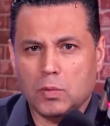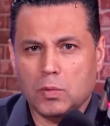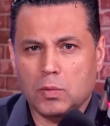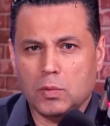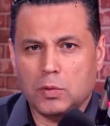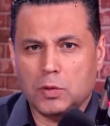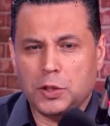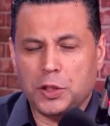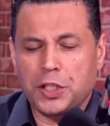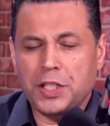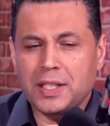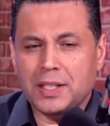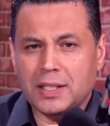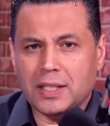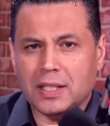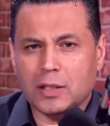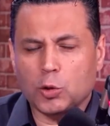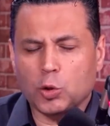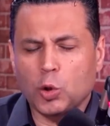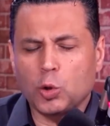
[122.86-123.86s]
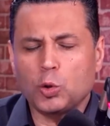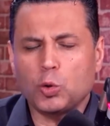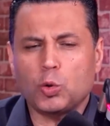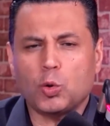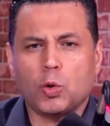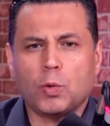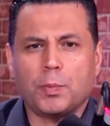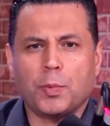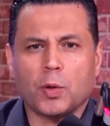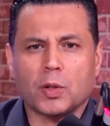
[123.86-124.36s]
dictates
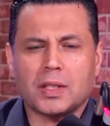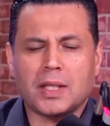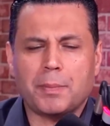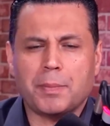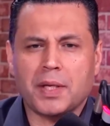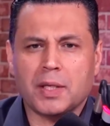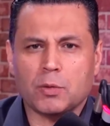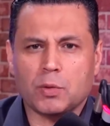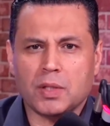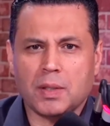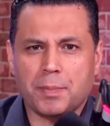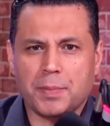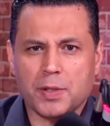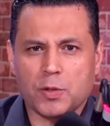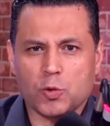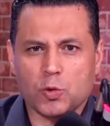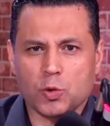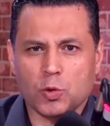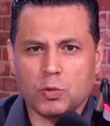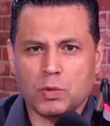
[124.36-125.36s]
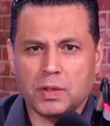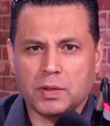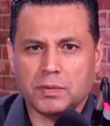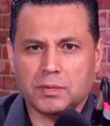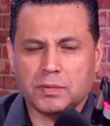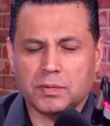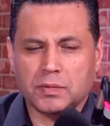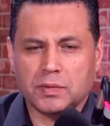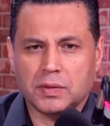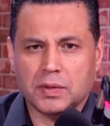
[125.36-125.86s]
all of that
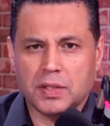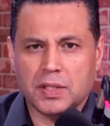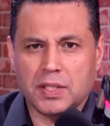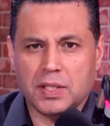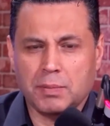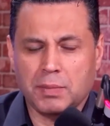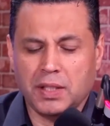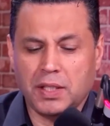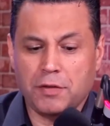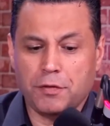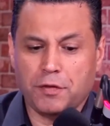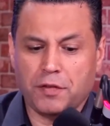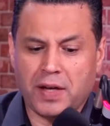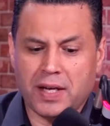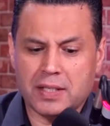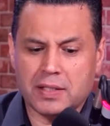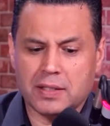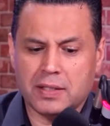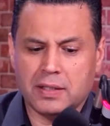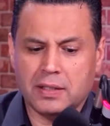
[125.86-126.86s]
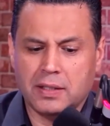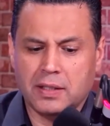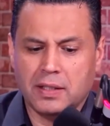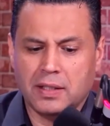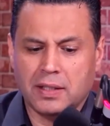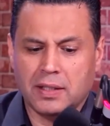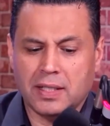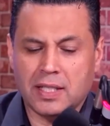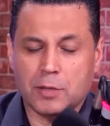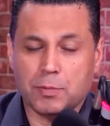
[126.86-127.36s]
person's behavior,
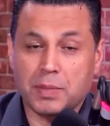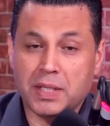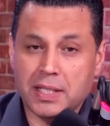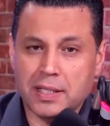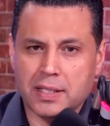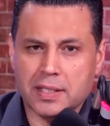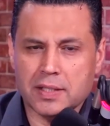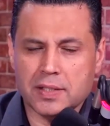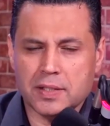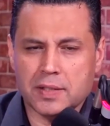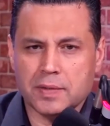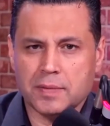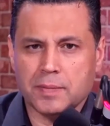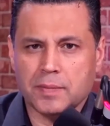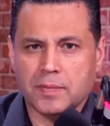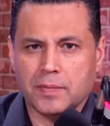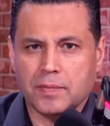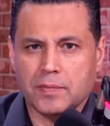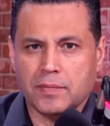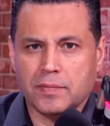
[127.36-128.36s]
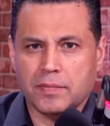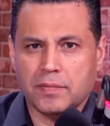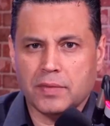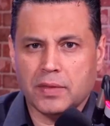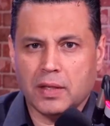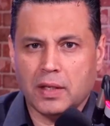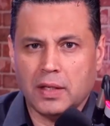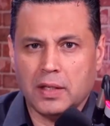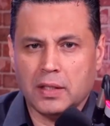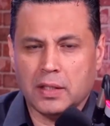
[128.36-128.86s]
manifesting itself in
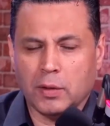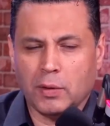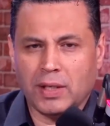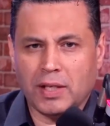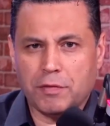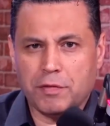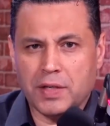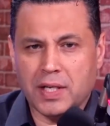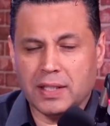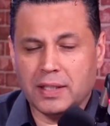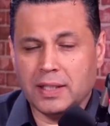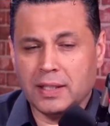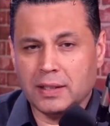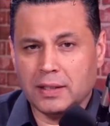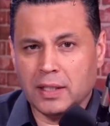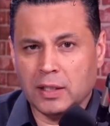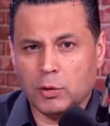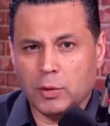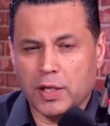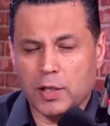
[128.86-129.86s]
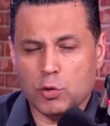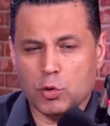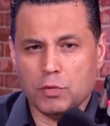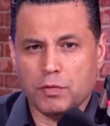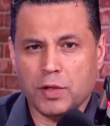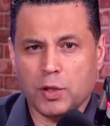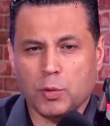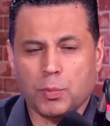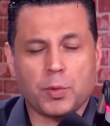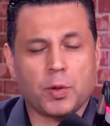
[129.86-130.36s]
fights. So they try to
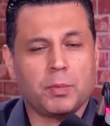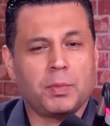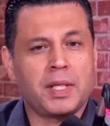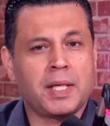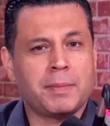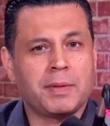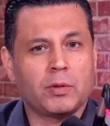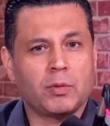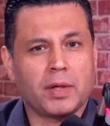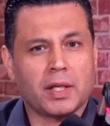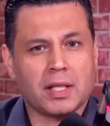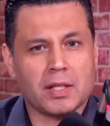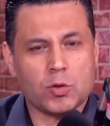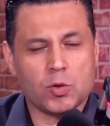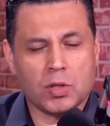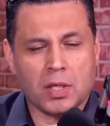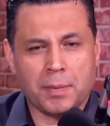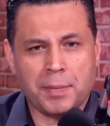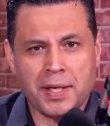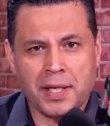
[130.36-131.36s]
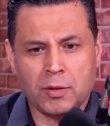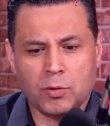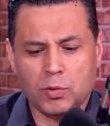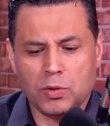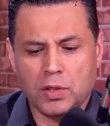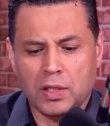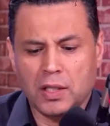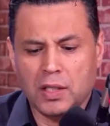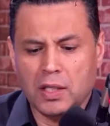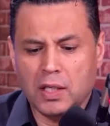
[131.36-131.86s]
solve the relationship
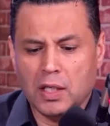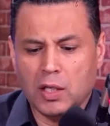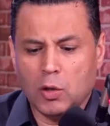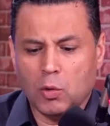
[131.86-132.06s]
problem